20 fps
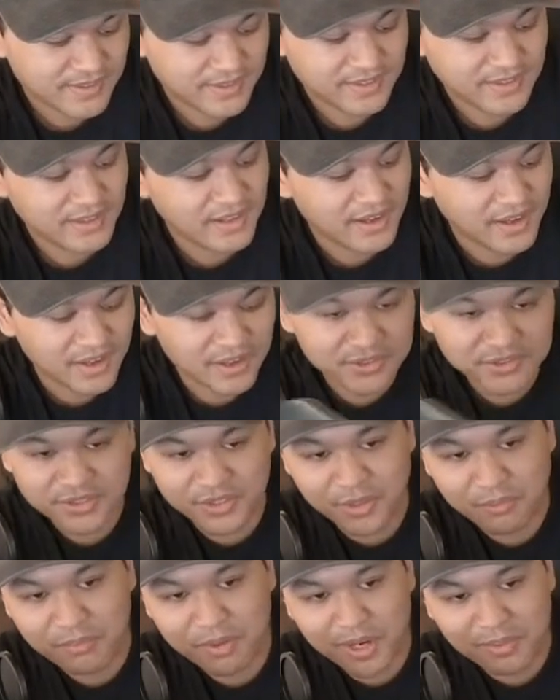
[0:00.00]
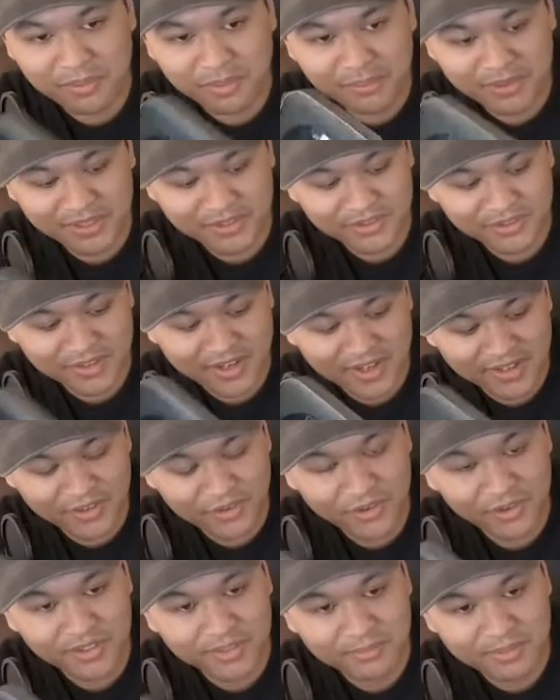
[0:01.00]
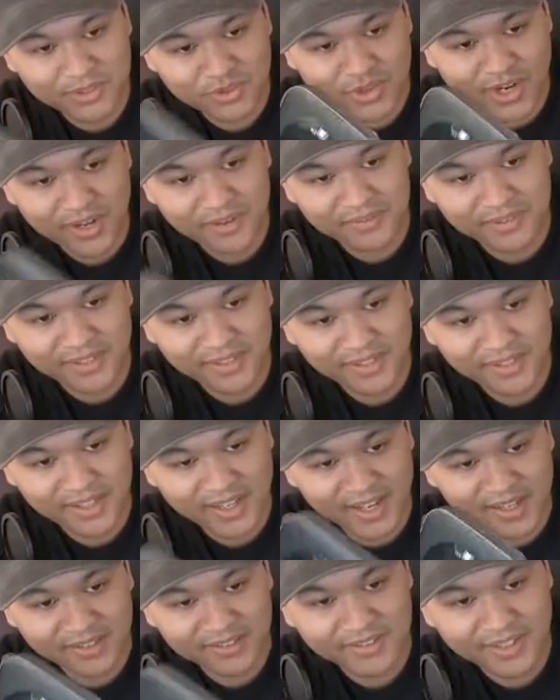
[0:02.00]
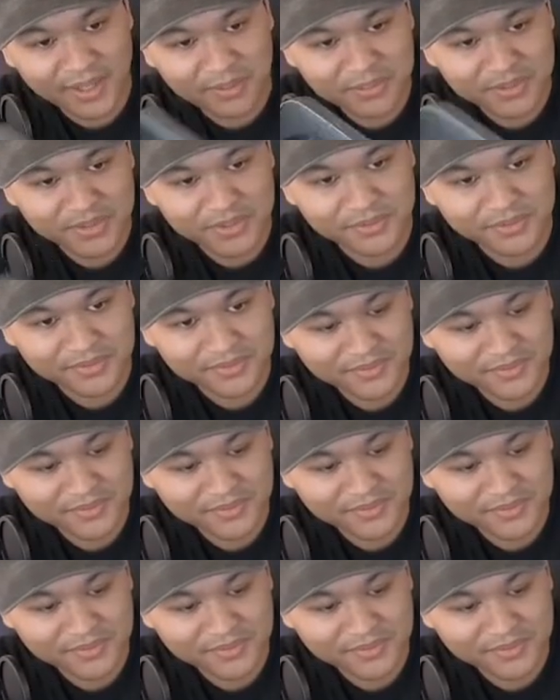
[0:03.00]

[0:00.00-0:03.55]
Also, probably you're not going to be traveling anytime soon